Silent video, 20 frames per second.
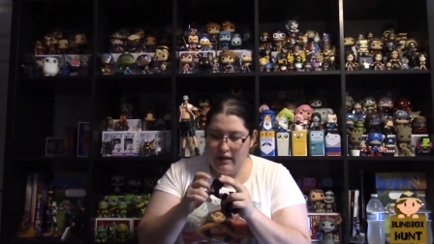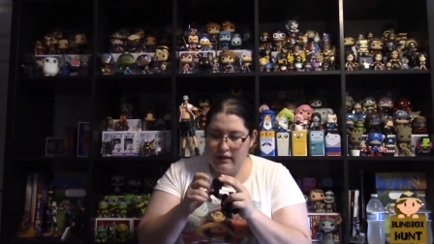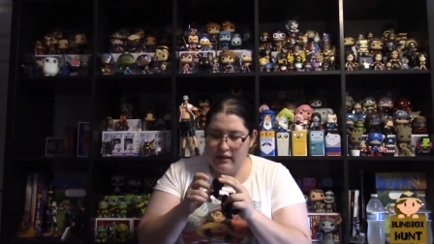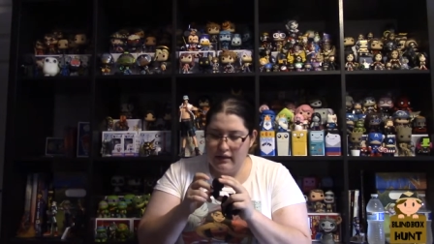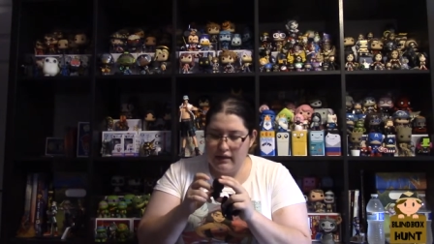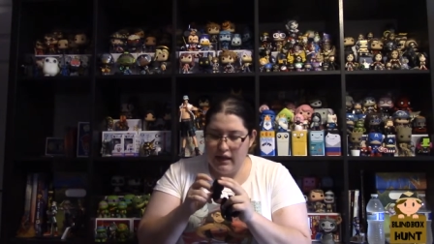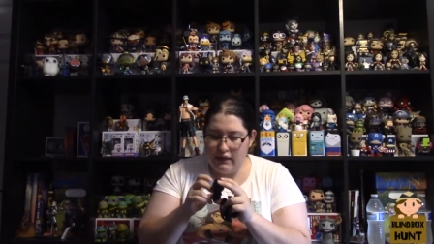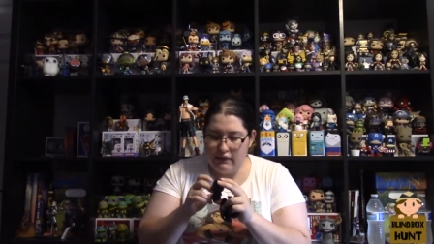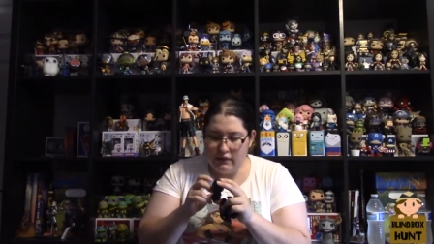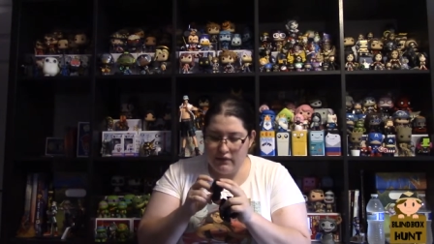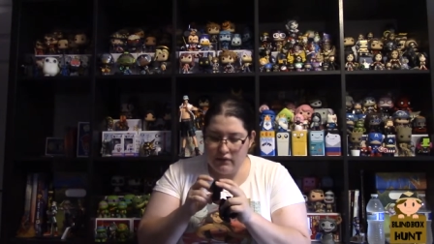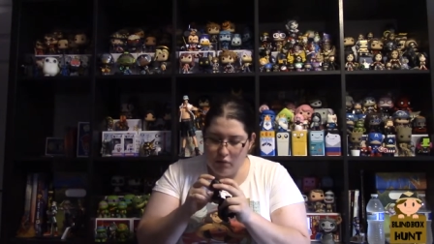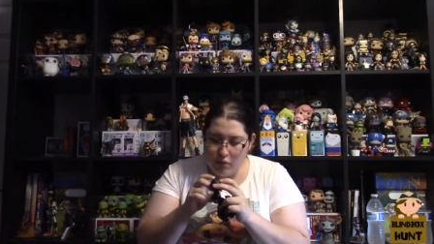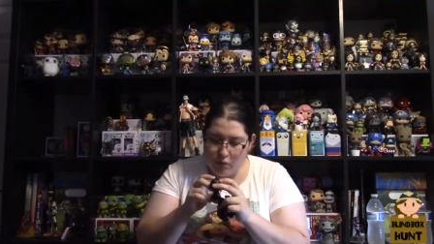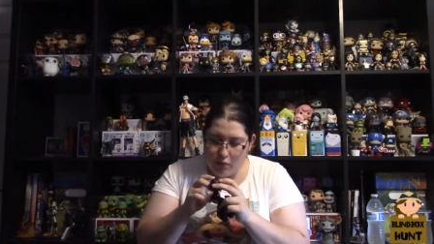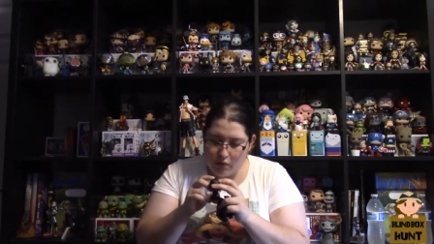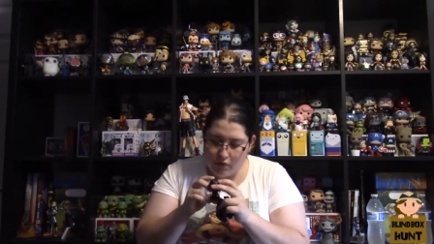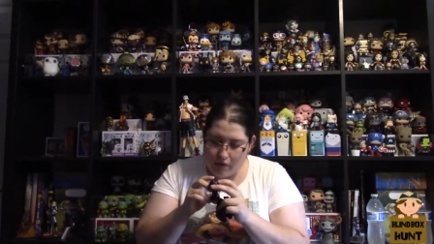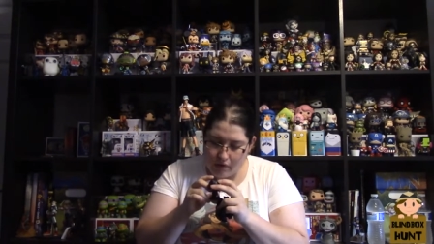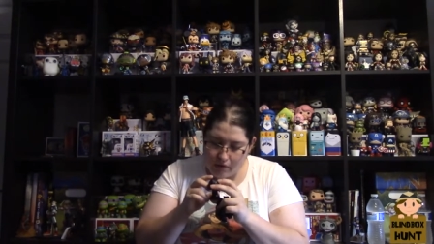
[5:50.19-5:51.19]
They have a little
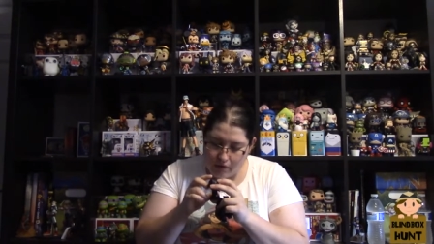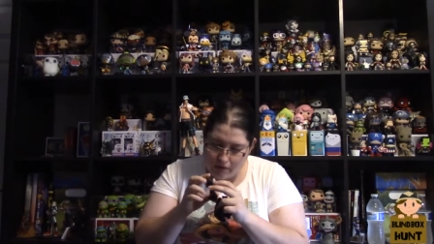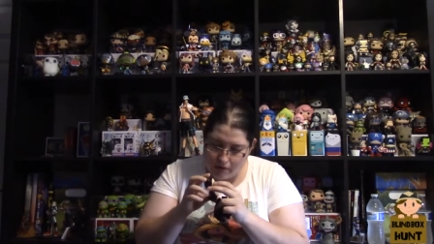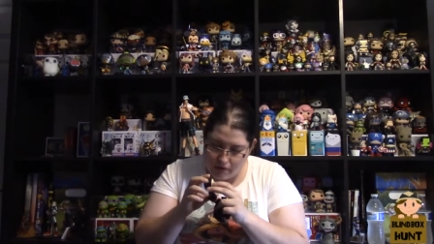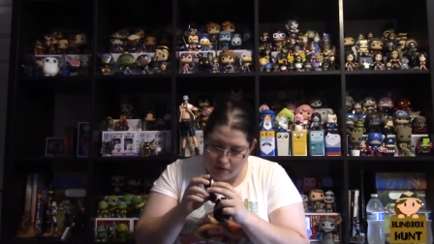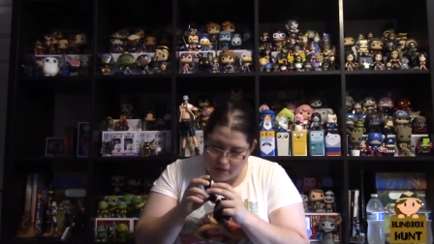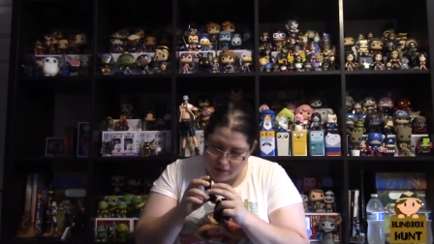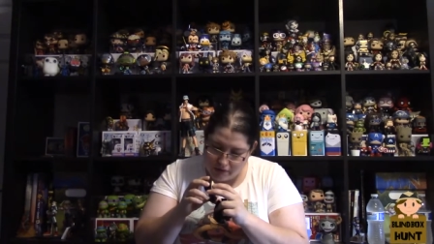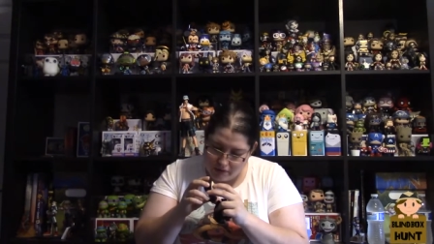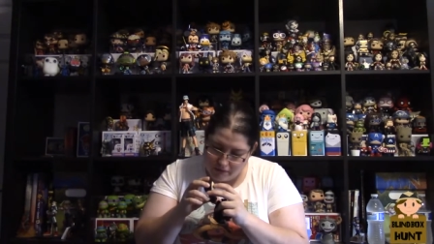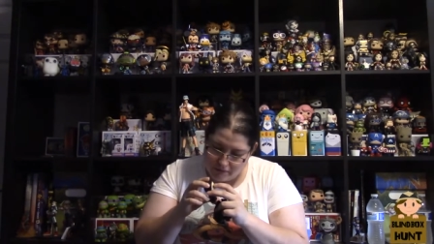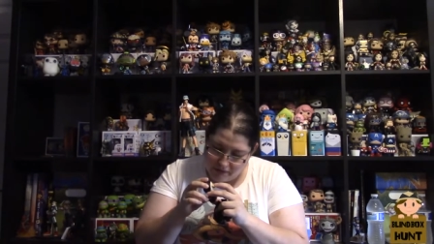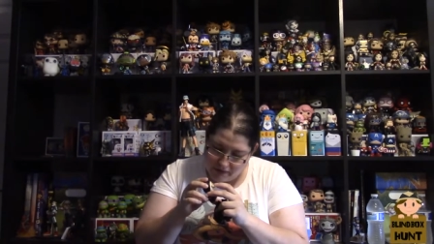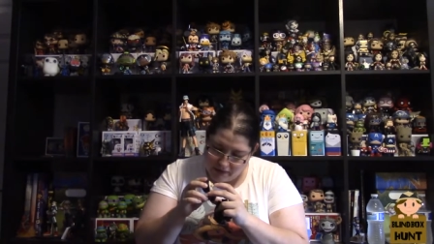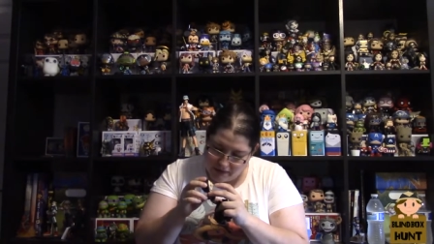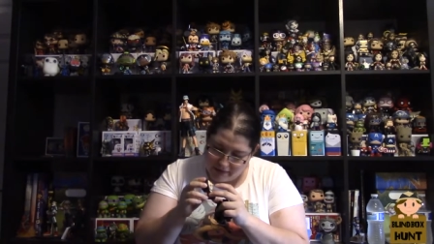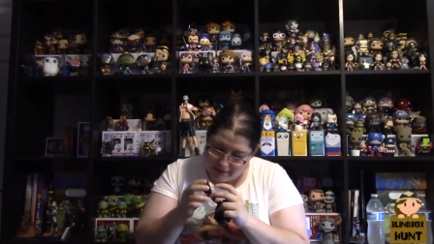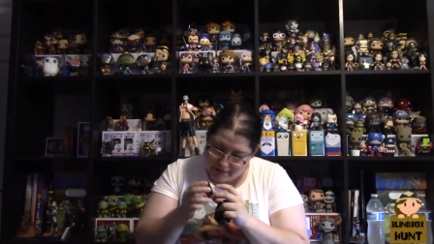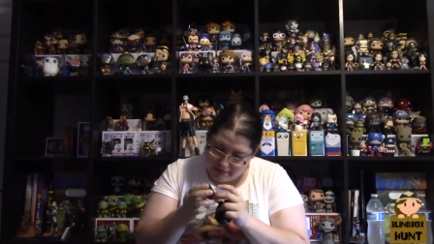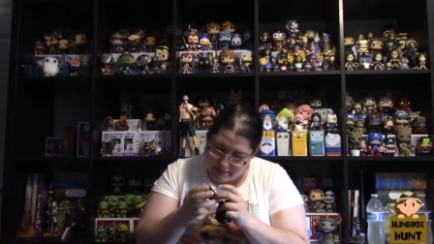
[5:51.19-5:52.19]
wart on her
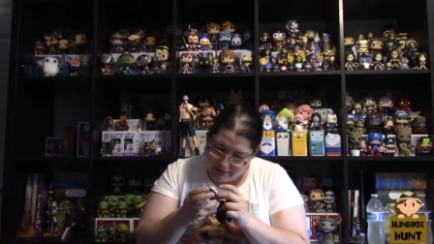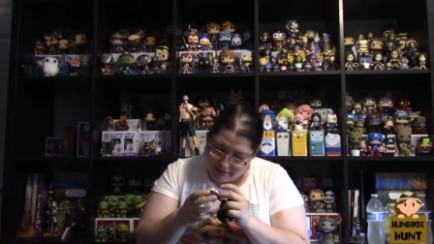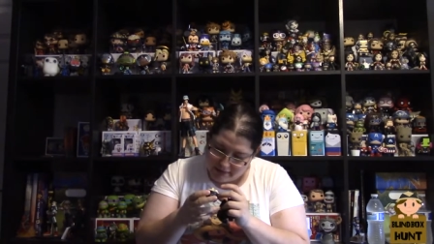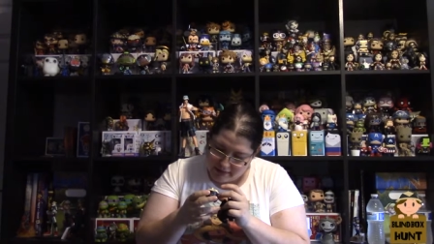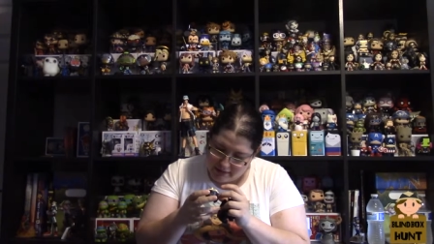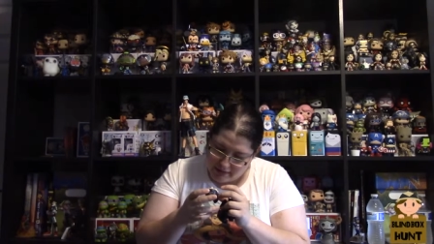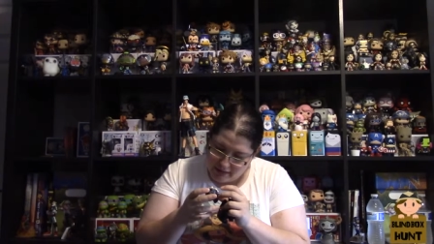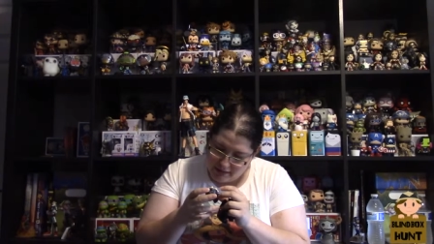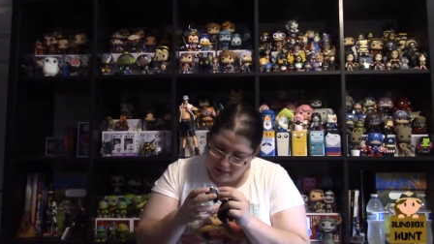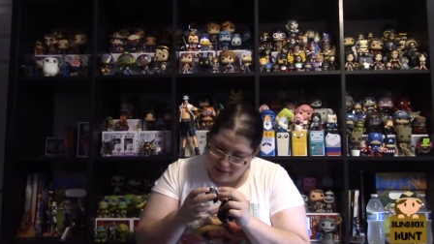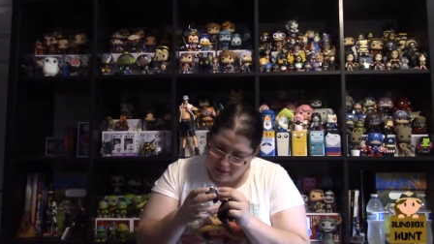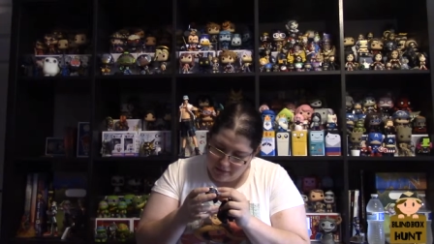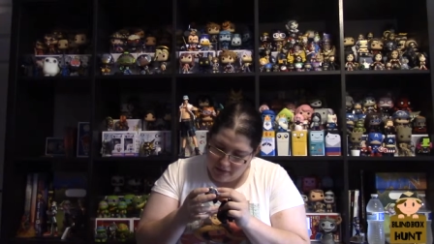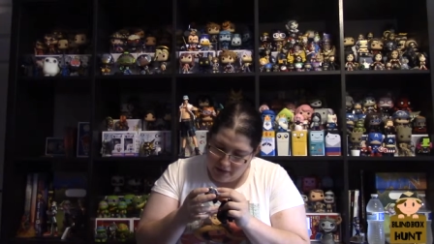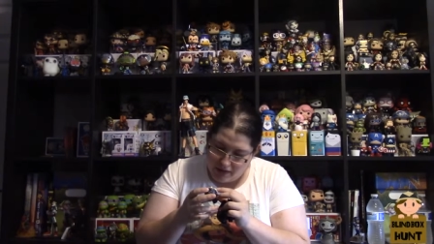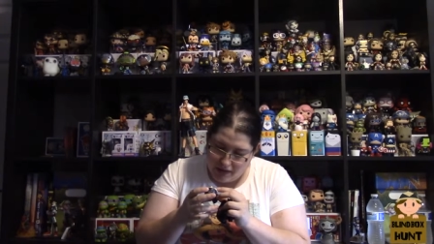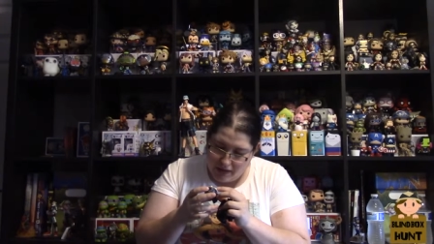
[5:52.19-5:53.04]
face and stuff,